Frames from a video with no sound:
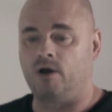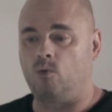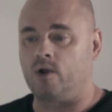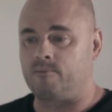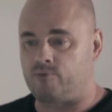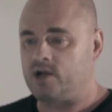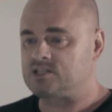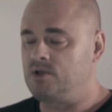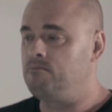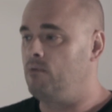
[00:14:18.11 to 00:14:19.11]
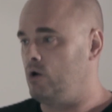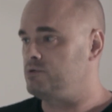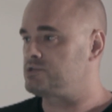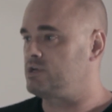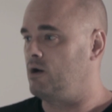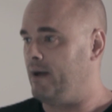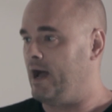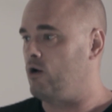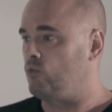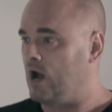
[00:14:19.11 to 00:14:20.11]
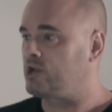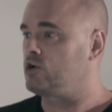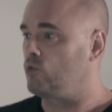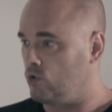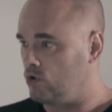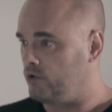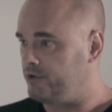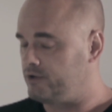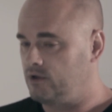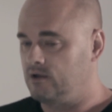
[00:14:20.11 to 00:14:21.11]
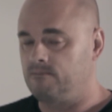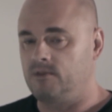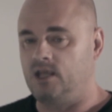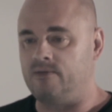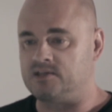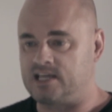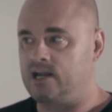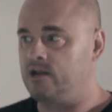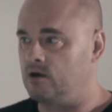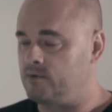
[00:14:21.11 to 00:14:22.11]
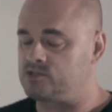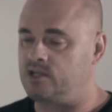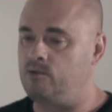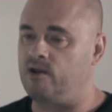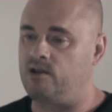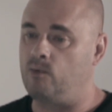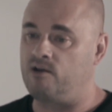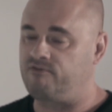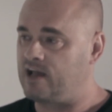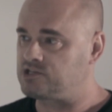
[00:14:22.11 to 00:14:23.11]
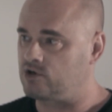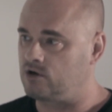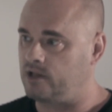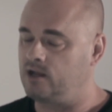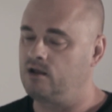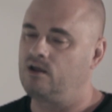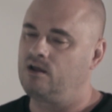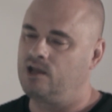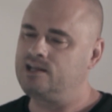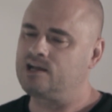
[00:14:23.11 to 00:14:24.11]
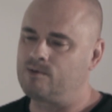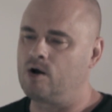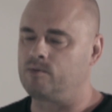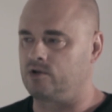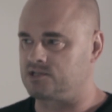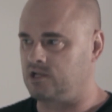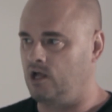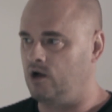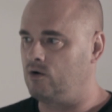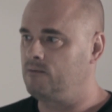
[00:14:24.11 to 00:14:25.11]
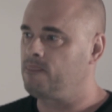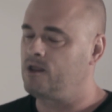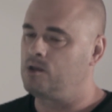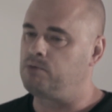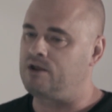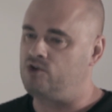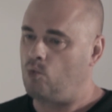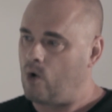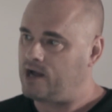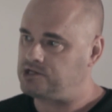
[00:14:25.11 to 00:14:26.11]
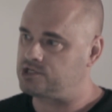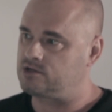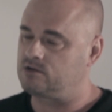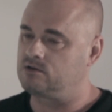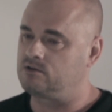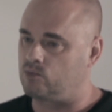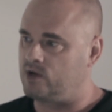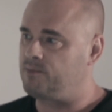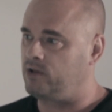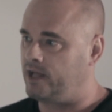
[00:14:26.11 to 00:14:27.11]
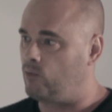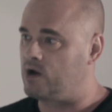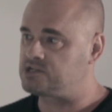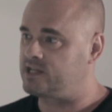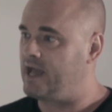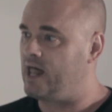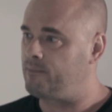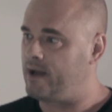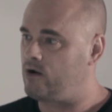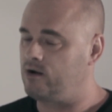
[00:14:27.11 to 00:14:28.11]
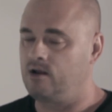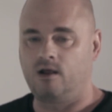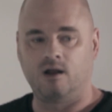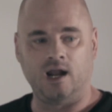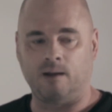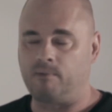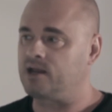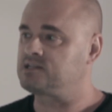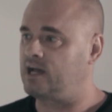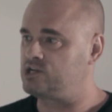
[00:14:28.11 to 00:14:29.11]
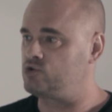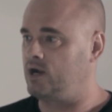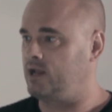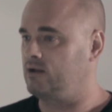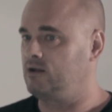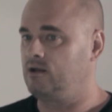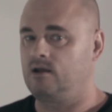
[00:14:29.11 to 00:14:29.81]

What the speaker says: But what impressed me most about Rock Your World in the Santa Anita Derby is he went fast early. He did come home a little slow. But if you watch the replay, watch the gallop out, and I'm not exaggerating,